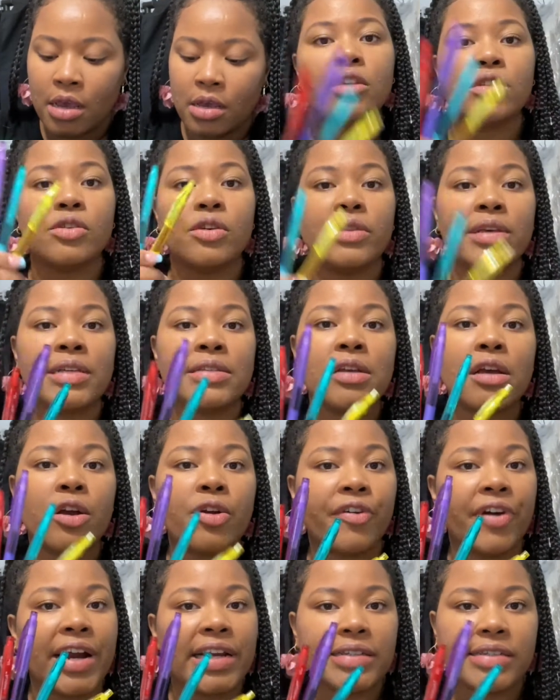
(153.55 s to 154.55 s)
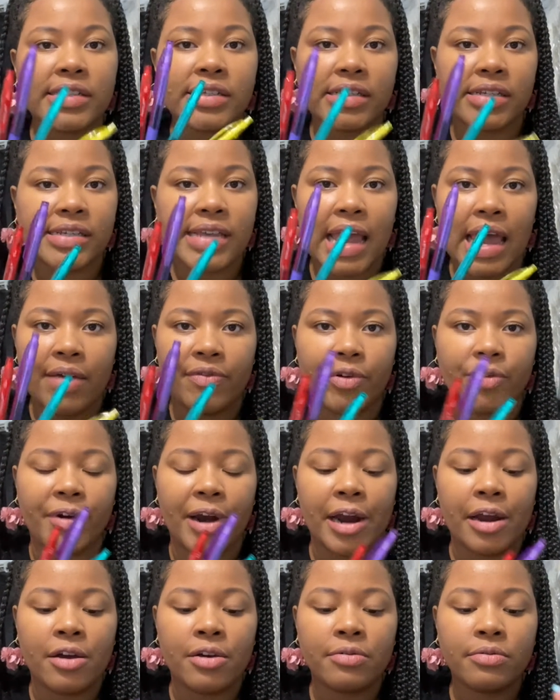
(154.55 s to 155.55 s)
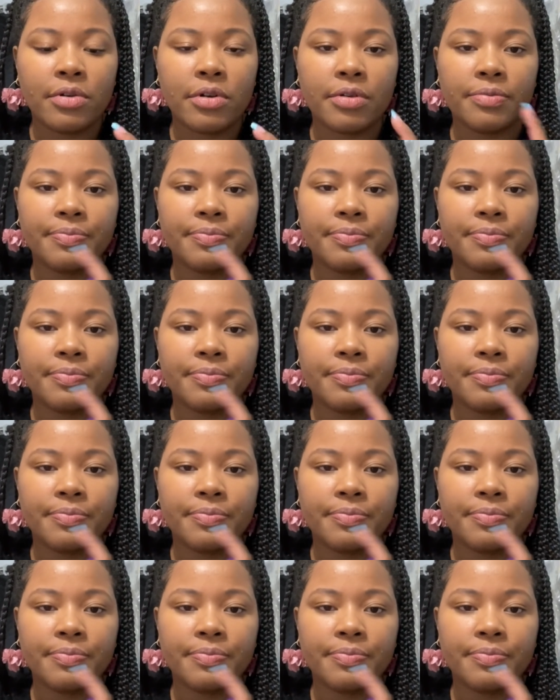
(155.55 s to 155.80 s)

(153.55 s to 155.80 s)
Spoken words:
So these are great to just have around.